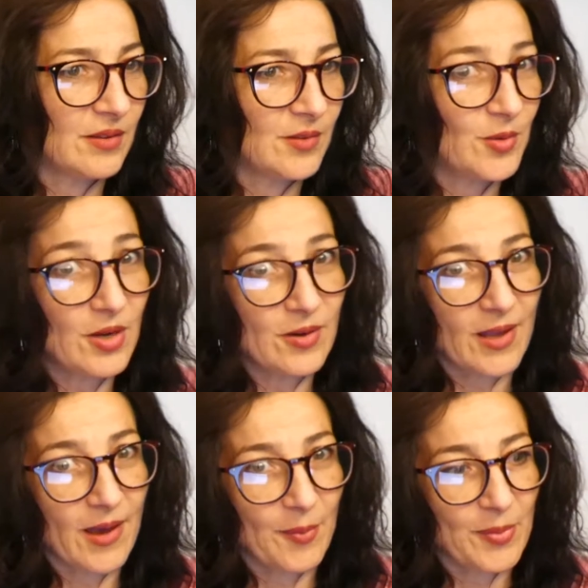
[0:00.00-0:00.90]
rarely
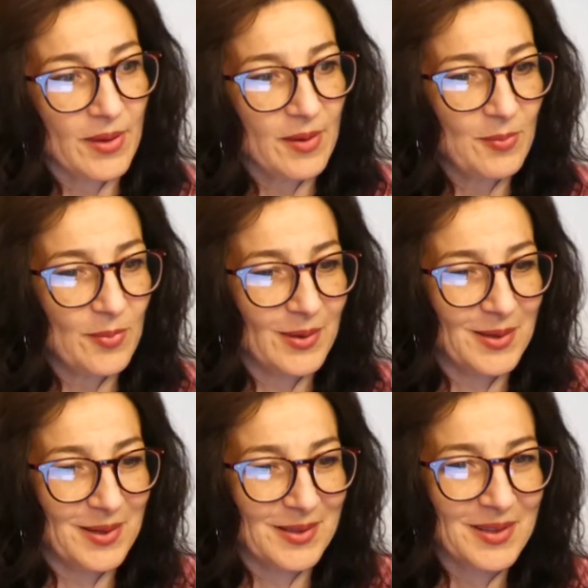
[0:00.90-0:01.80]
happy,
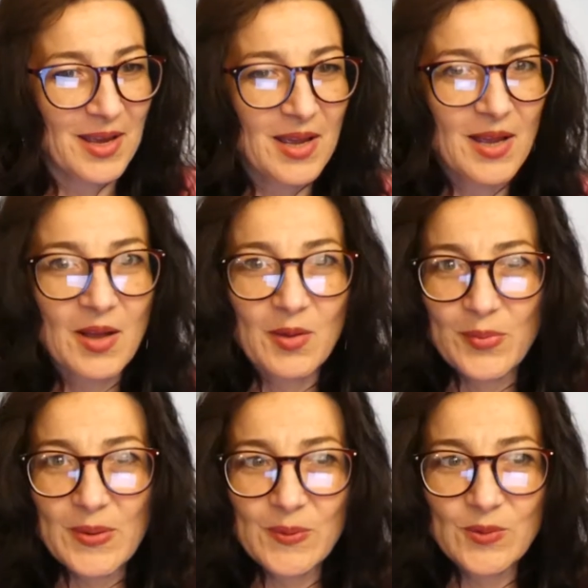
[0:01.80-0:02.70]
but people